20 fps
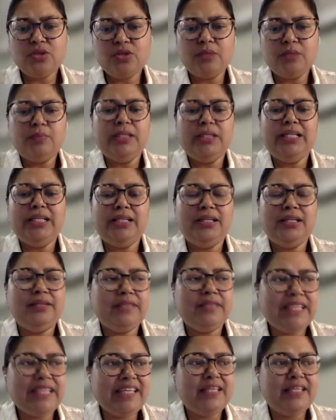
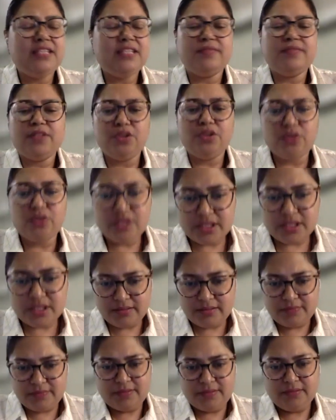completely with ease with
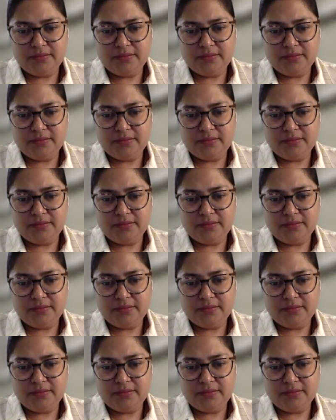yourself.